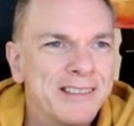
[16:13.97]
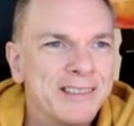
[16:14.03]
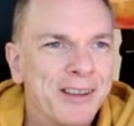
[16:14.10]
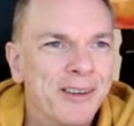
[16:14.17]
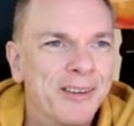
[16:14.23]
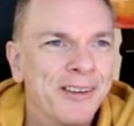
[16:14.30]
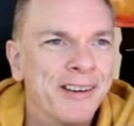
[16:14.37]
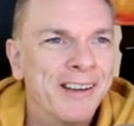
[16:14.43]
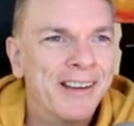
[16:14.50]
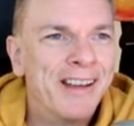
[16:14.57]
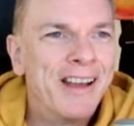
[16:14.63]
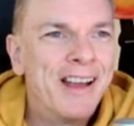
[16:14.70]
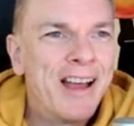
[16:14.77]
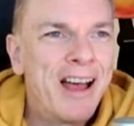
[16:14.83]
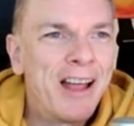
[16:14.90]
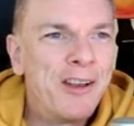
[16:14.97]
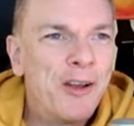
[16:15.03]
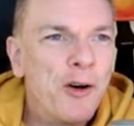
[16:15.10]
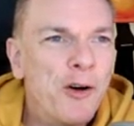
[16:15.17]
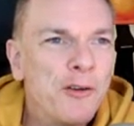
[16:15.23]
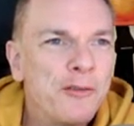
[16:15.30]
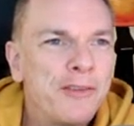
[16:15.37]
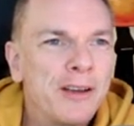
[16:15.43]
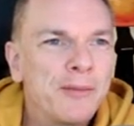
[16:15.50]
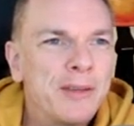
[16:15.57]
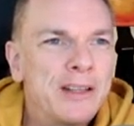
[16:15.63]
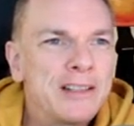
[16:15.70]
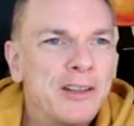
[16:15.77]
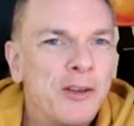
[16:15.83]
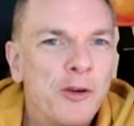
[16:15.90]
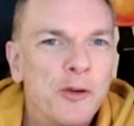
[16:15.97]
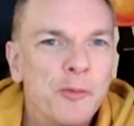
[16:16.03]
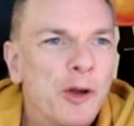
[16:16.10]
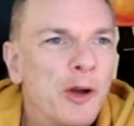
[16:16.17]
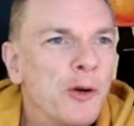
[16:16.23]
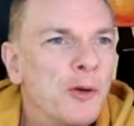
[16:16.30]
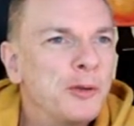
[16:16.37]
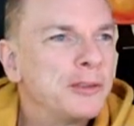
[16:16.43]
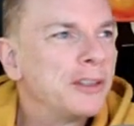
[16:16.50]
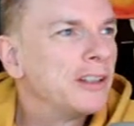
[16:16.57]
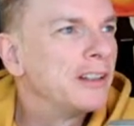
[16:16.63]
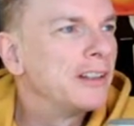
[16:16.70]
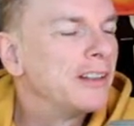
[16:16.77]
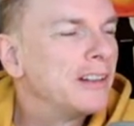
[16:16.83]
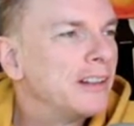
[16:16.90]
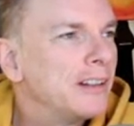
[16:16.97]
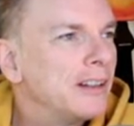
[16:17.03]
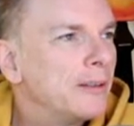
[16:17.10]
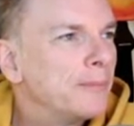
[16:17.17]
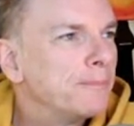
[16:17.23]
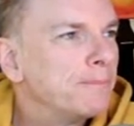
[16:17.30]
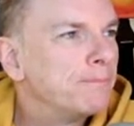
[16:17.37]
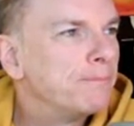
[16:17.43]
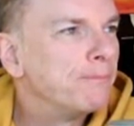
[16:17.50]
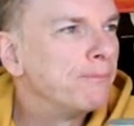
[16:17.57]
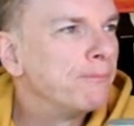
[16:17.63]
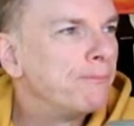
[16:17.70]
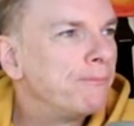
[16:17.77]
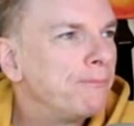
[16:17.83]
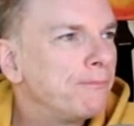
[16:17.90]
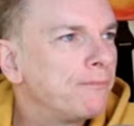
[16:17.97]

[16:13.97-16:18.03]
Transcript: so, and the whole thing means lo and behold. Mm.